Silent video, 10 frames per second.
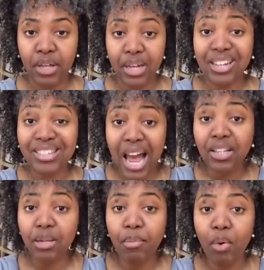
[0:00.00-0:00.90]
Because
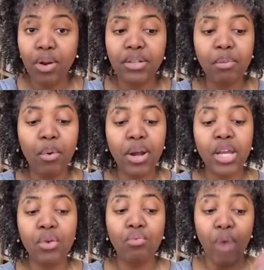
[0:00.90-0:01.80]
that's important. It's
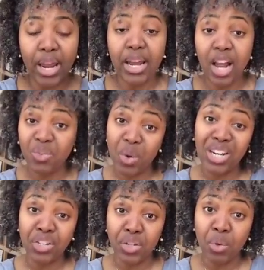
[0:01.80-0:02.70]
important that you recognize what
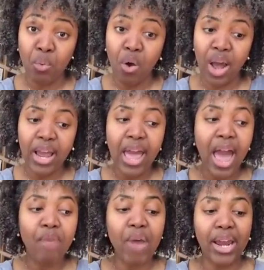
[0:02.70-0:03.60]
it is that you want,
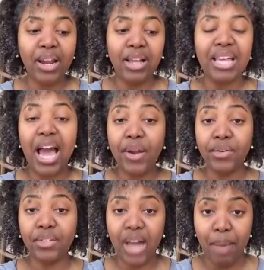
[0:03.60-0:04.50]
and recognize how
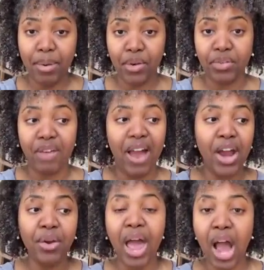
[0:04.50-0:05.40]
you're stopping yourself,
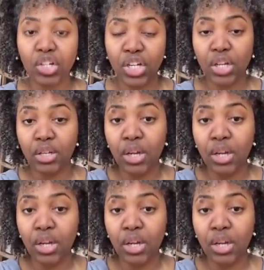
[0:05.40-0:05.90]
how you're actually,